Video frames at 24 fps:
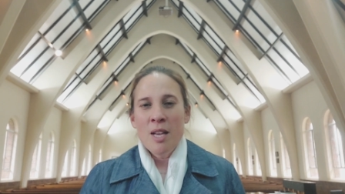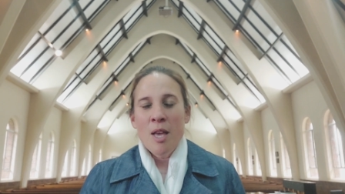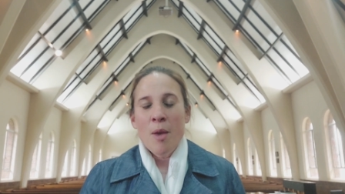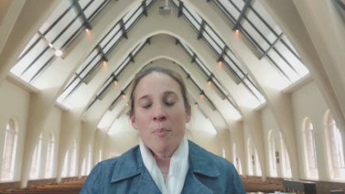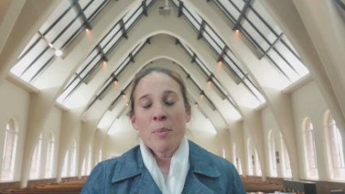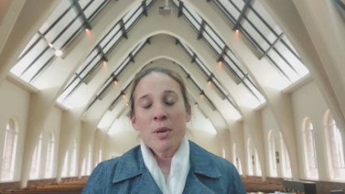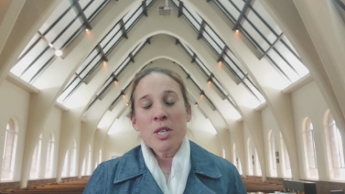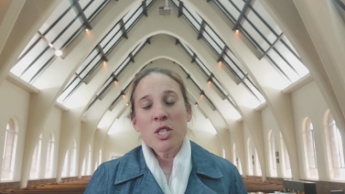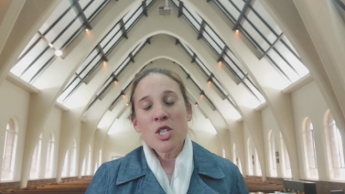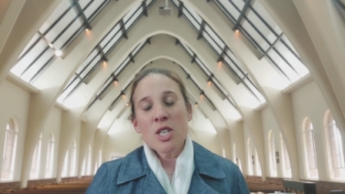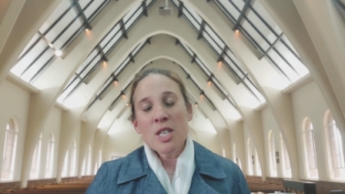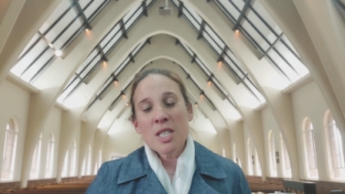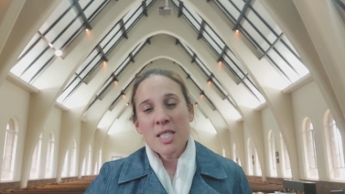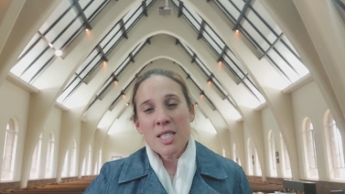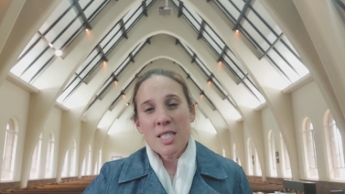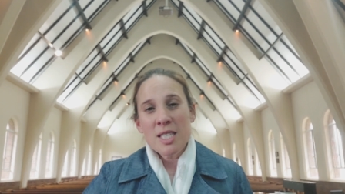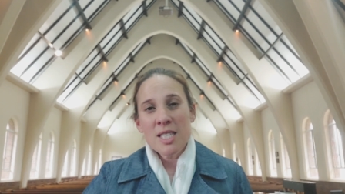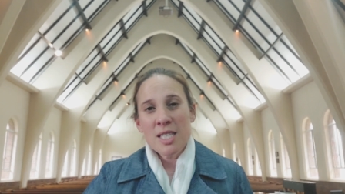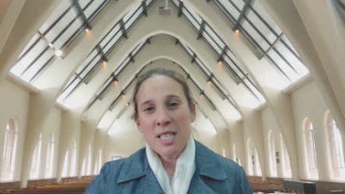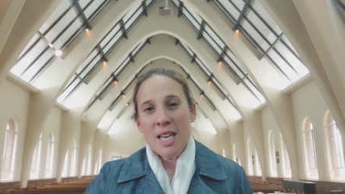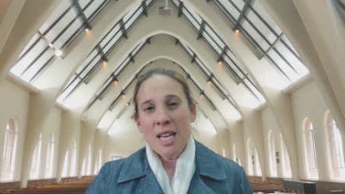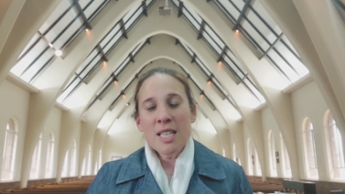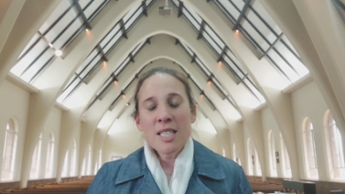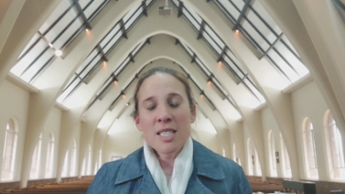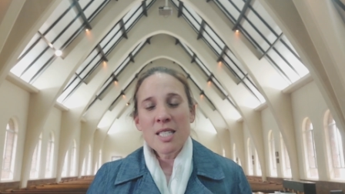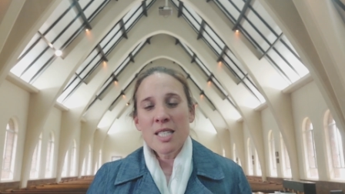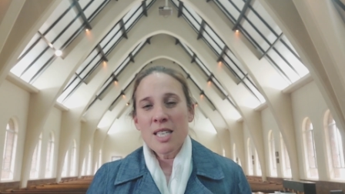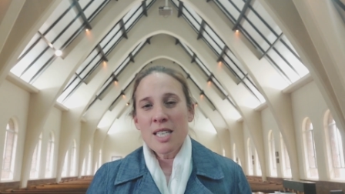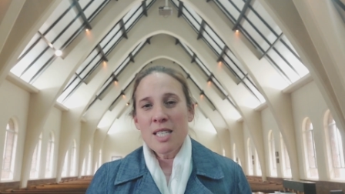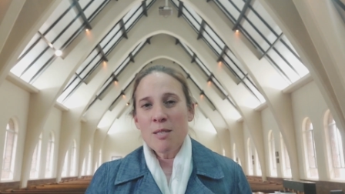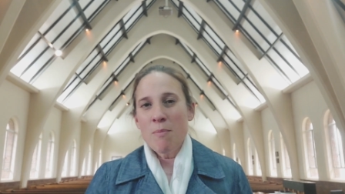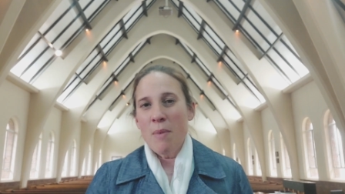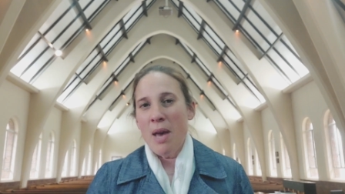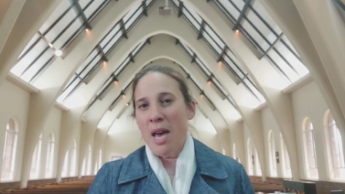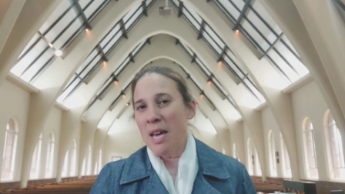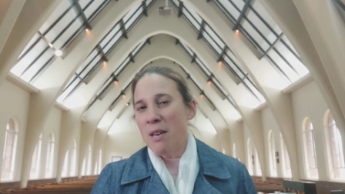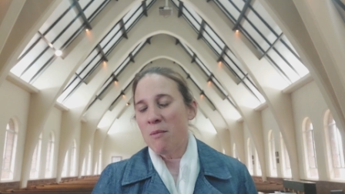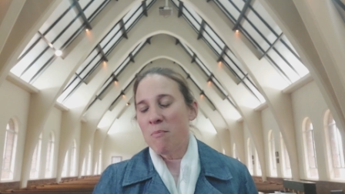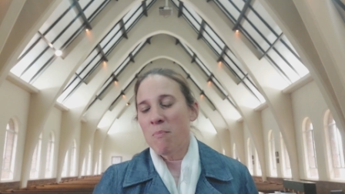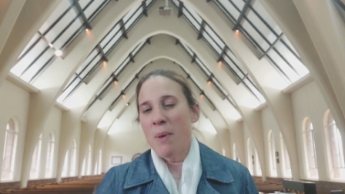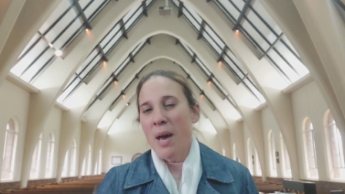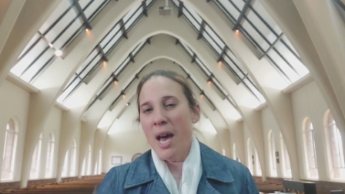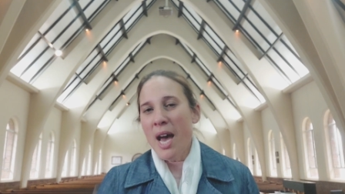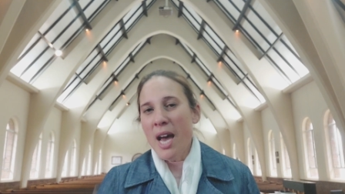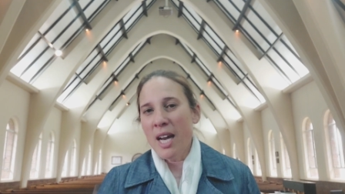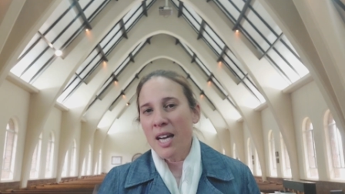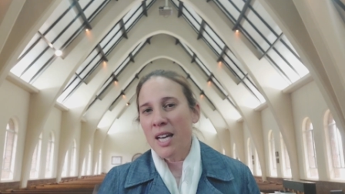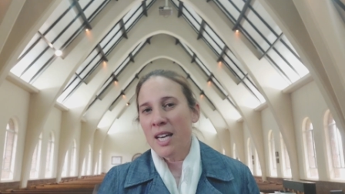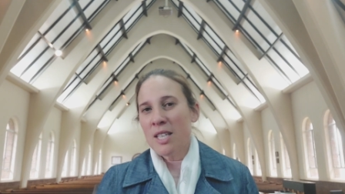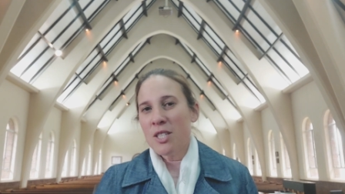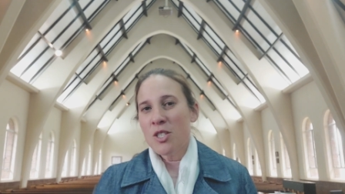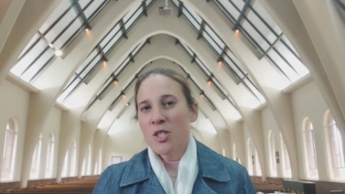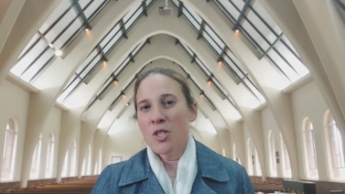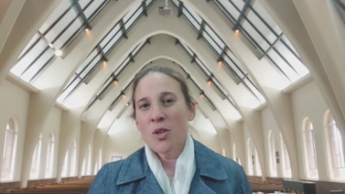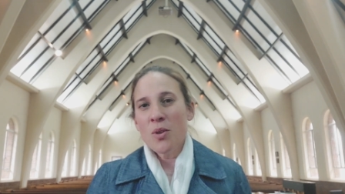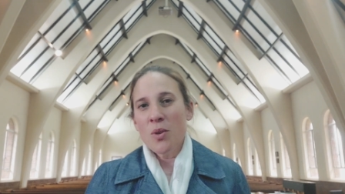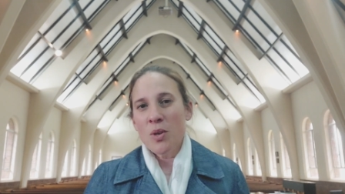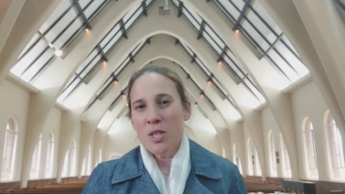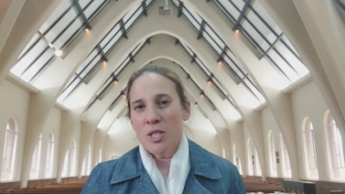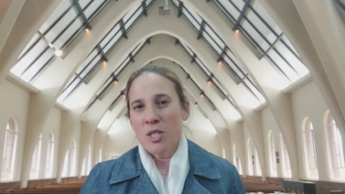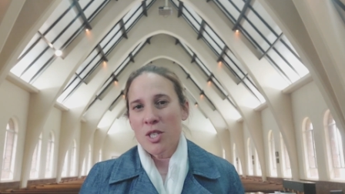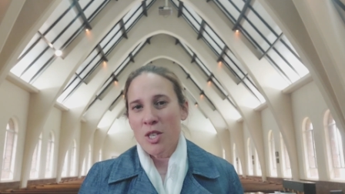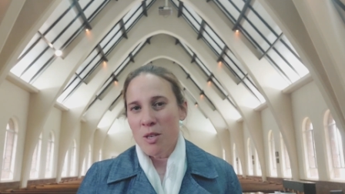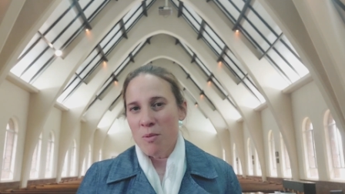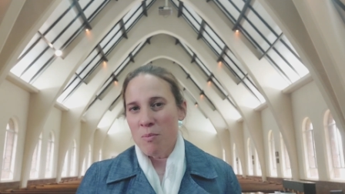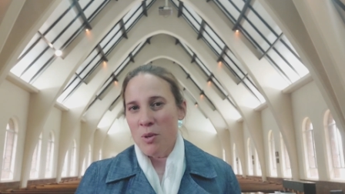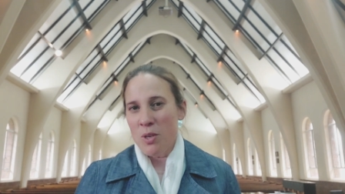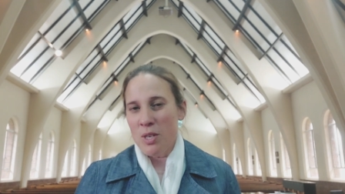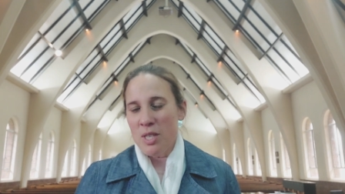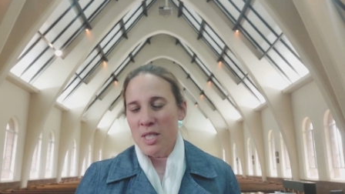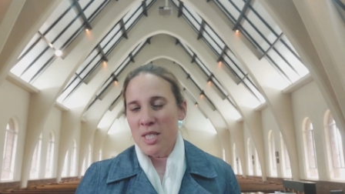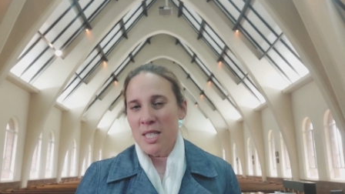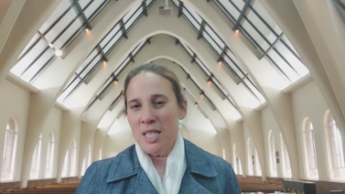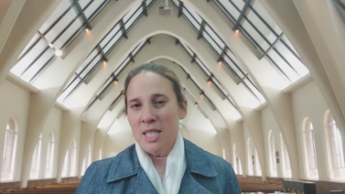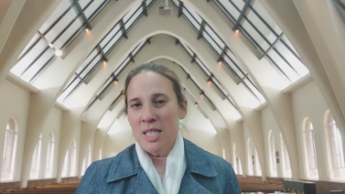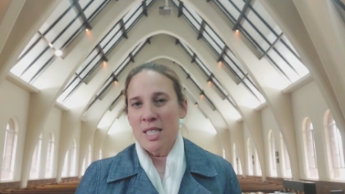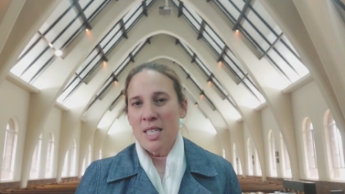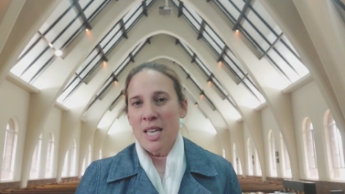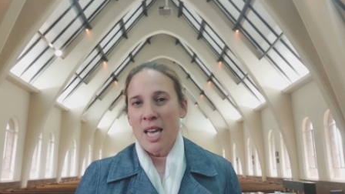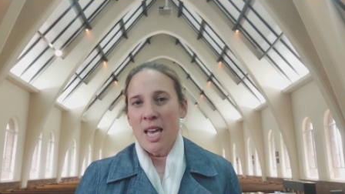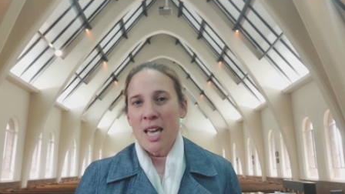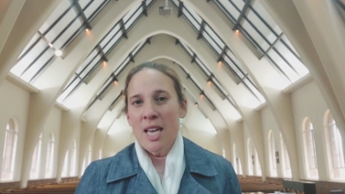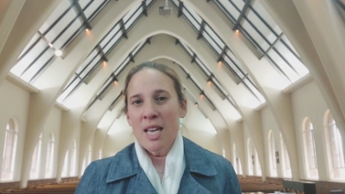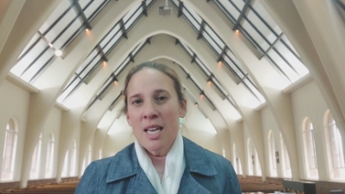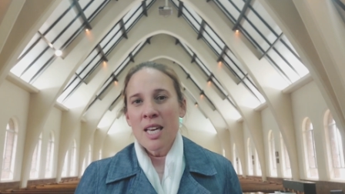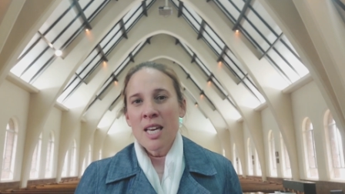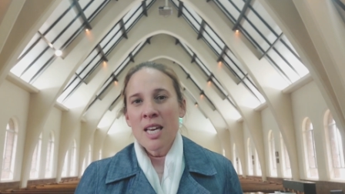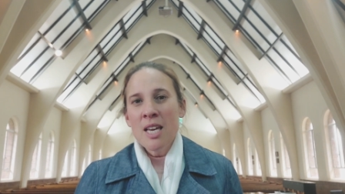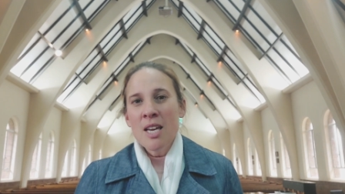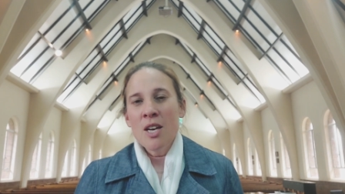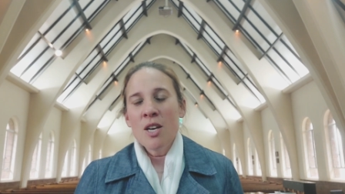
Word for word: But Jesus sends this man back to his community, saying,